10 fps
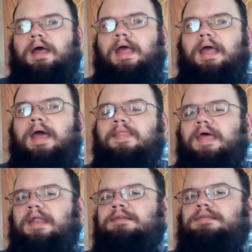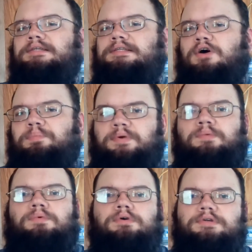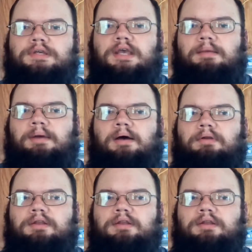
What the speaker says: And then Dystopian Wars came out.